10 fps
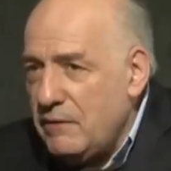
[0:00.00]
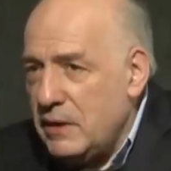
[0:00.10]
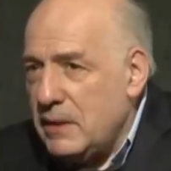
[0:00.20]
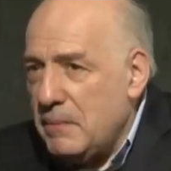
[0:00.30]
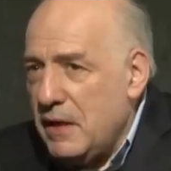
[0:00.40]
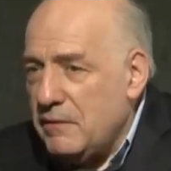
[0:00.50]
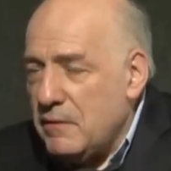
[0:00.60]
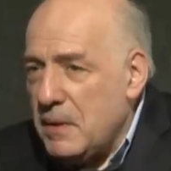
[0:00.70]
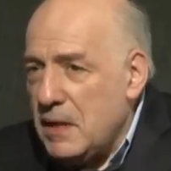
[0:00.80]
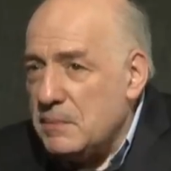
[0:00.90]
every debate for
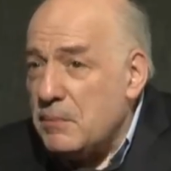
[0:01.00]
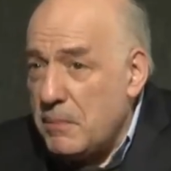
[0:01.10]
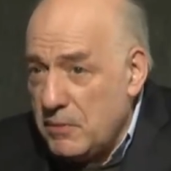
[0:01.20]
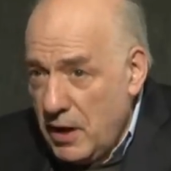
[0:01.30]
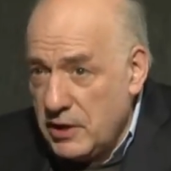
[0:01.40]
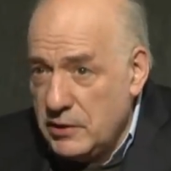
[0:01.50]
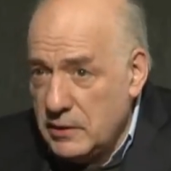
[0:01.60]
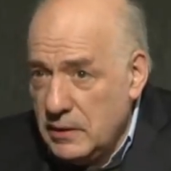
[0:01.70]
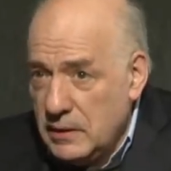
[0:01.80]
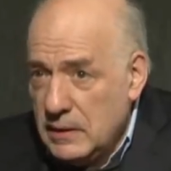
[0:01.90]
me is preparation.
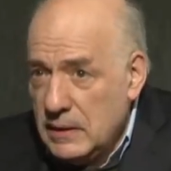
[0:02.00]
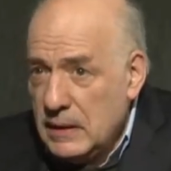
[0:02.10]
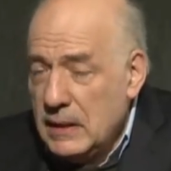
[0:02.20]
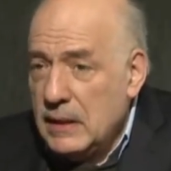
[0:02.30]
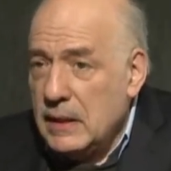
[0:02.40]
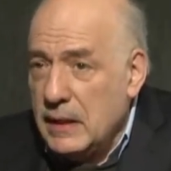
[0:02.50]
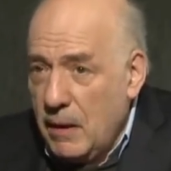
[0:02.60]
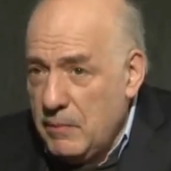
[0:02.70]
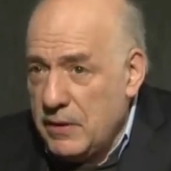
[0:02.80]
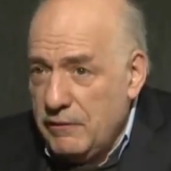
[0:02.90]

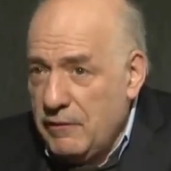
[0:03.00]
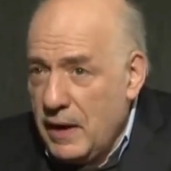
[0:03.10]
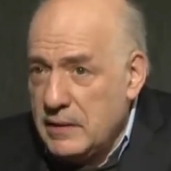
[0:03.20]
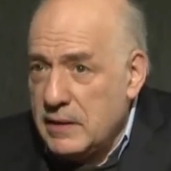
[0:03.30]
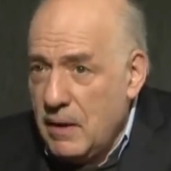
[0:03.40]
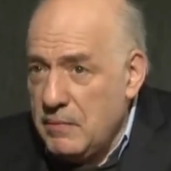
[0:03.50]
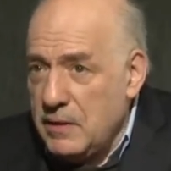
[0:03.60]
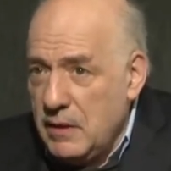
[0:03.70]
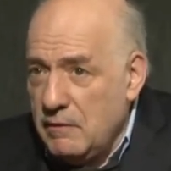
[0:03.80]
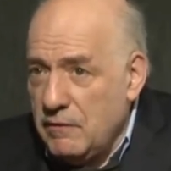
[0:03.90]
Come with the facts, come with
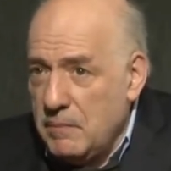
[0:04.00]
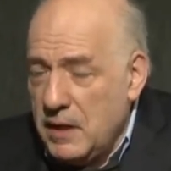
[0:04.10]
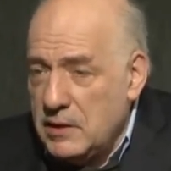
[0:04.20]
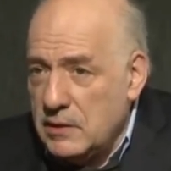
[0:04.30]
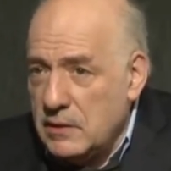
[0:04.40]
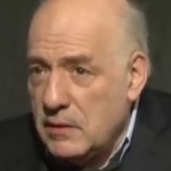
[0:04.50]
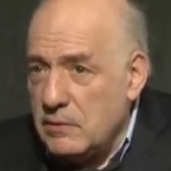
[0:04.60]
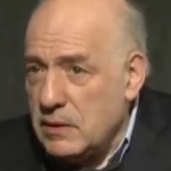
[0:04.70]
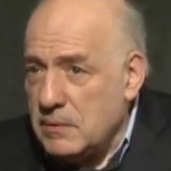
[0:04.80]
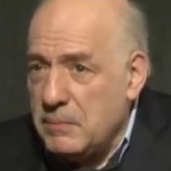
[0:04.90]
the information.
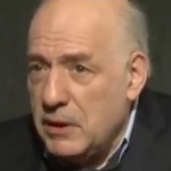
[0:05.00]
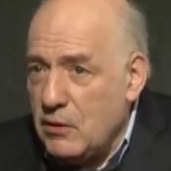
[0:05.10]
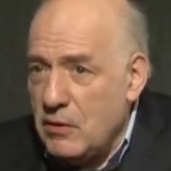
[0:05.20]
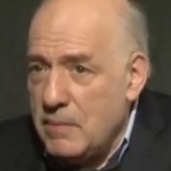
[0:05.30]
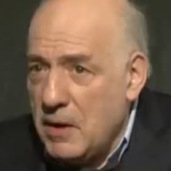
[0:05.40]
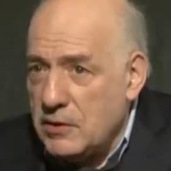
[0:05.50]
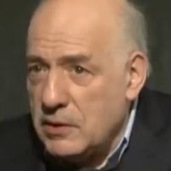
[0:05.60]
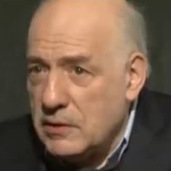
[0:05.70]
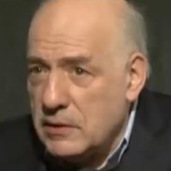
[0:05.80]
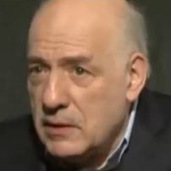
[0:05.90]
Don't just bring your
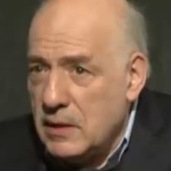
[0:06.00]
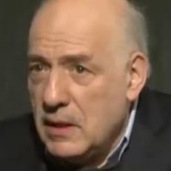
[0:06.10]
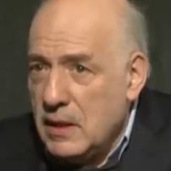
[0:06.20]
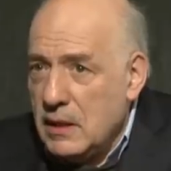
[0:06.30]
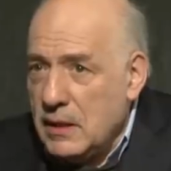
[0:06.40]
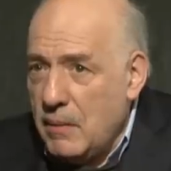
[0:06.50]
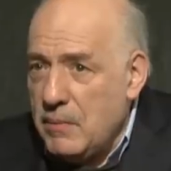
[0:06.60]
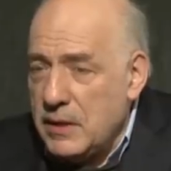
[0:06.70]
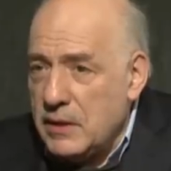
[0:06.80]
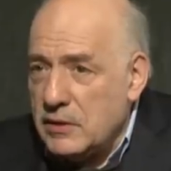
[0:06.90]
emotions. Come
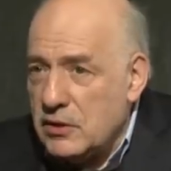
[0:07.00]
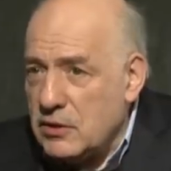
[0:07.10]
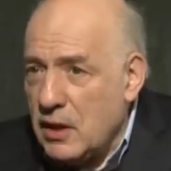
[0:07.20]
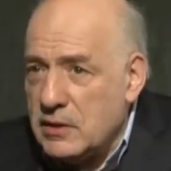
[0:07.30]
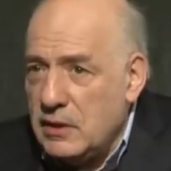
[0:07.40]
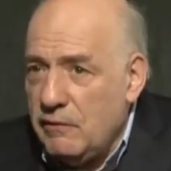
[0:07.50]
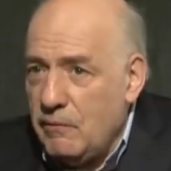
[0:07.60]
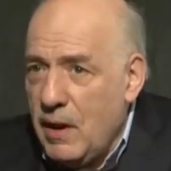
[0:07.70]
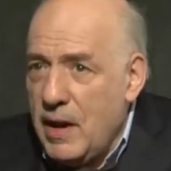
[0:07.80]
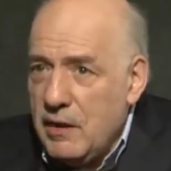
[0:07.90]
with a constructive
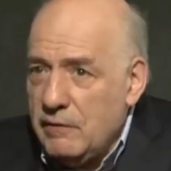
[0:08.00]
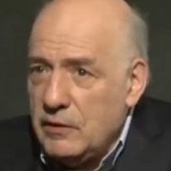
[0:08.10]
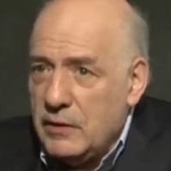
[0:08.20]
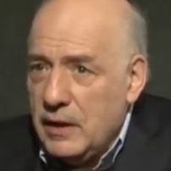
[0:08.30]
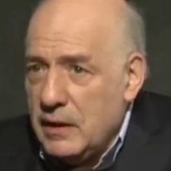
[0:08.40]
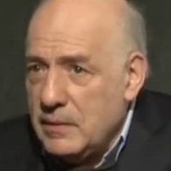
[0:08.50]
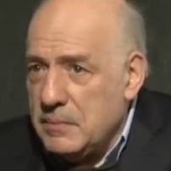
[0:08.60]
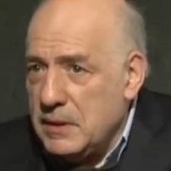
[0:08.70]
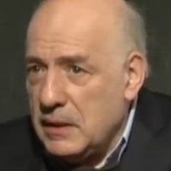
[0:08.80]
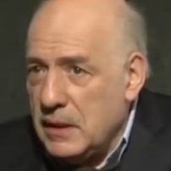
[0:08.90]
way of looking at the
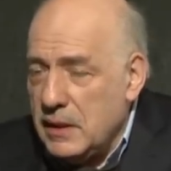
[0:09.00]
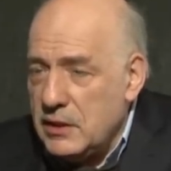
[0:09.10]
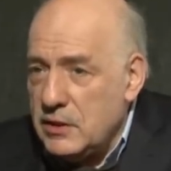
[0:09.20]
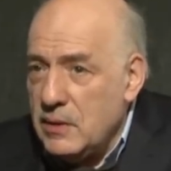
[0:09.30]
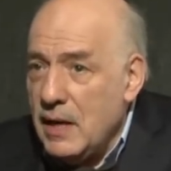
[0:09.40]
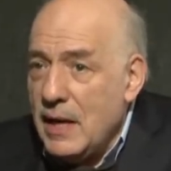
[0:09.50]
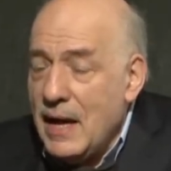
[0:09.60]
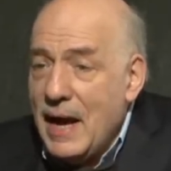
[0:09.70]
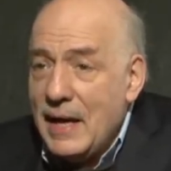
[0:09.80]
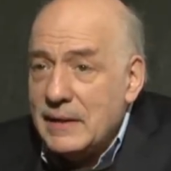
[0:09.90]
particular issue.
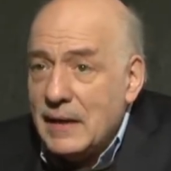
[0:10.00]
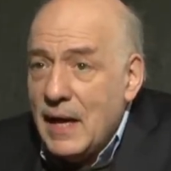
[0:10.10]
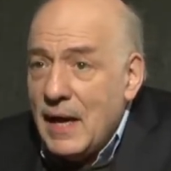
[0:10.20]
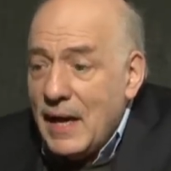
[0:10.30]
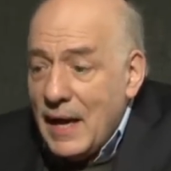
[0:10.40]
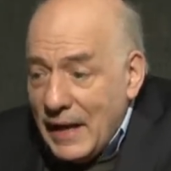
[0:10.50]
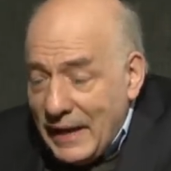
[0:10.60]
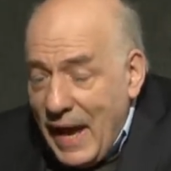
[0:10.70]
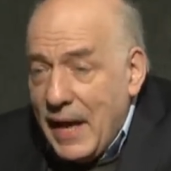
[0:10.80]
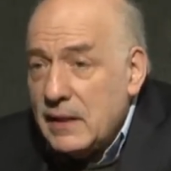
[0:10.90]
And
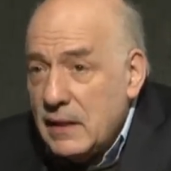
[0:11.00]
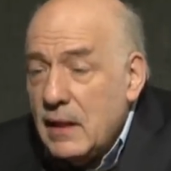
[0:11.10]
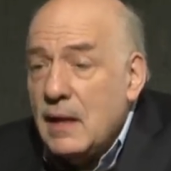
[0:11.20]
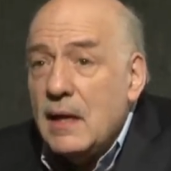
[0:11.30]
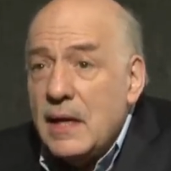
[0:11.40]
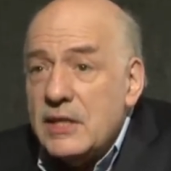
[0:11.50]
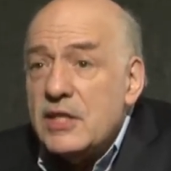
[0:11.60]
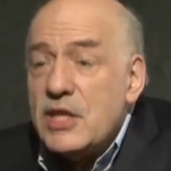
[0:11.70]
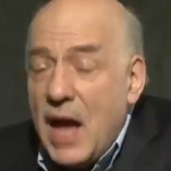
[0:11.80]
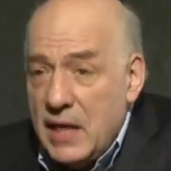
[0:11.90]
again, it's
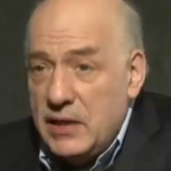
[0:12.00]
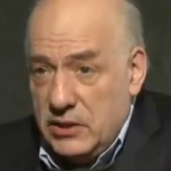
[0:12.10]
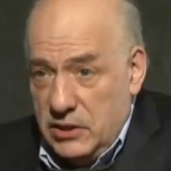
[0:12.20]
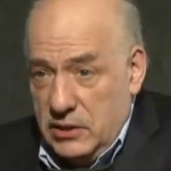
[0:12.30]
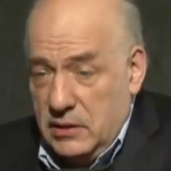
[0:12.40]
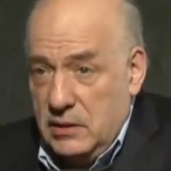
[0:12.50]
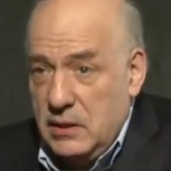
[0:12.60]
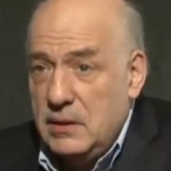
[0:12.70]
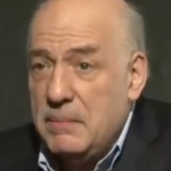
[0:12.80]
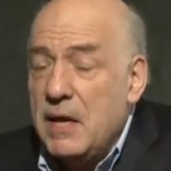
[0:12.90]
challenge.
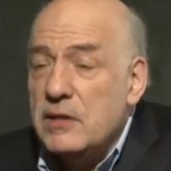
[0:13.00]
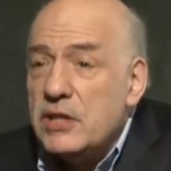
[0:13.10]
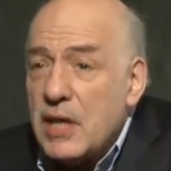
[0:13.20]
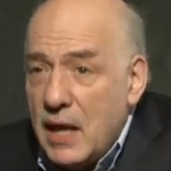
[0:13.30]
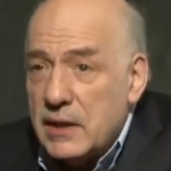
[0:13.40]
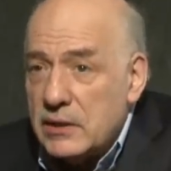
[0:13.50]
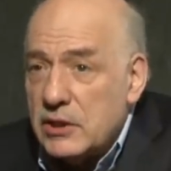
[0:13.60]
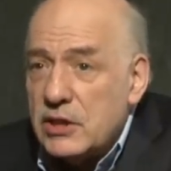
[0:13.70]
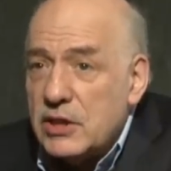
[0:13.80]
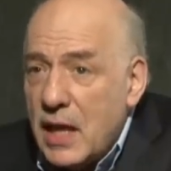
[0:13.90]
It's about
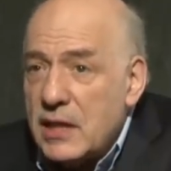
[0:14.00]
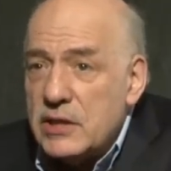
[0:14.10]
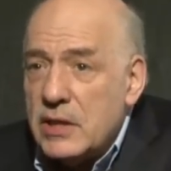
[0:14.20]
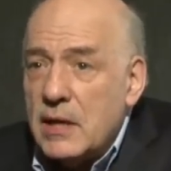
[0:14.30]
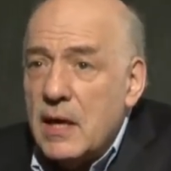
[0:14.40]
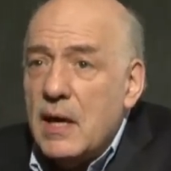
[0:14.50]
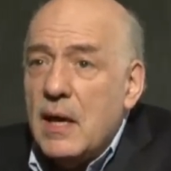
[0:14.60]
challenge. Challenging